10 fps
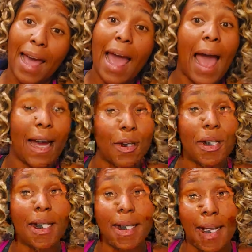
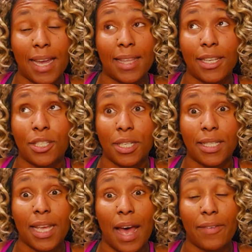actually state that she
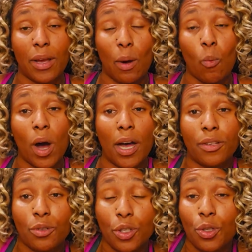is having one
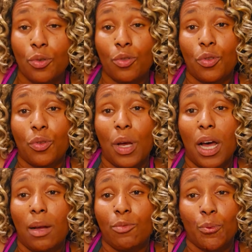or two
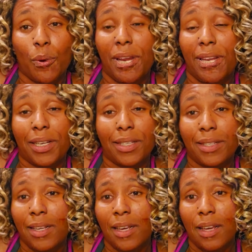um,
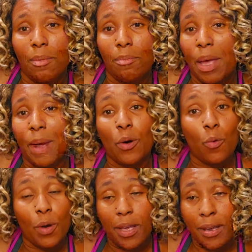drinks, maybe a
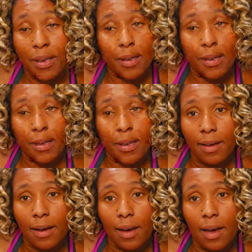week.
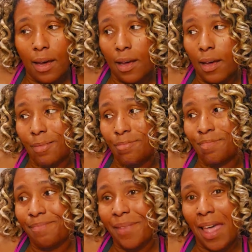Um,
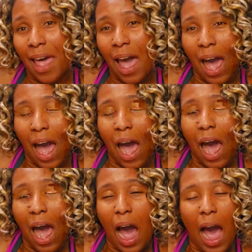
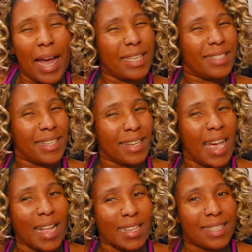I did
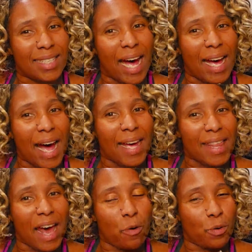kind of sigh
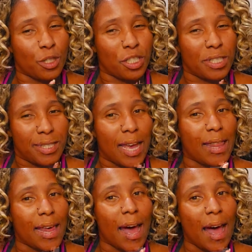that when she
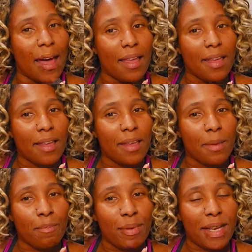said that
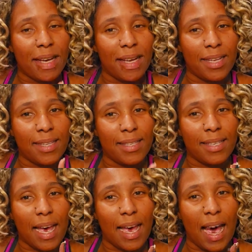because
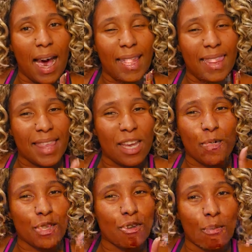I think
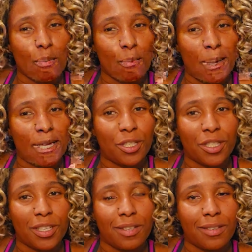when you're on
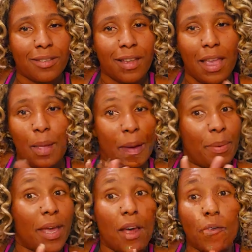probation, and
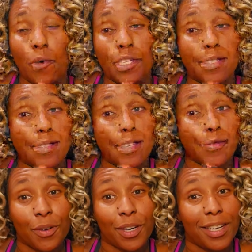maybe California is
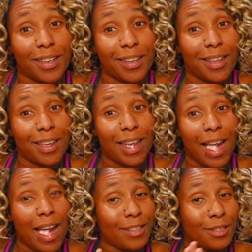different.
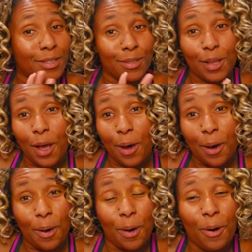I just
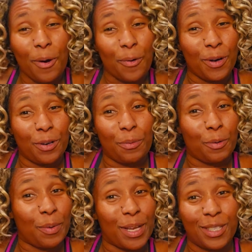know when you're on
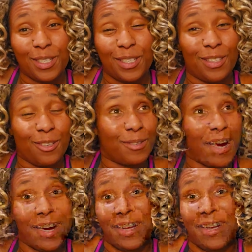probation, you're
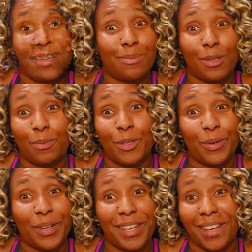technically not supposed to be
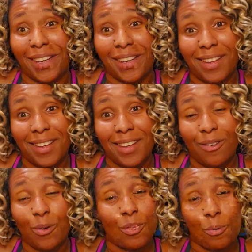drinking
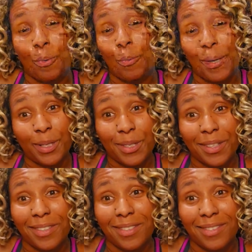when you're on
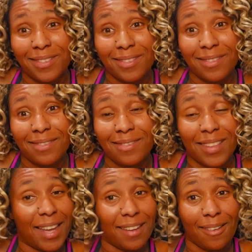probation,
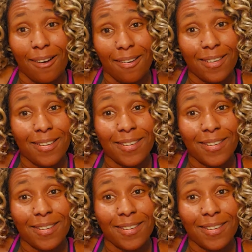like at all.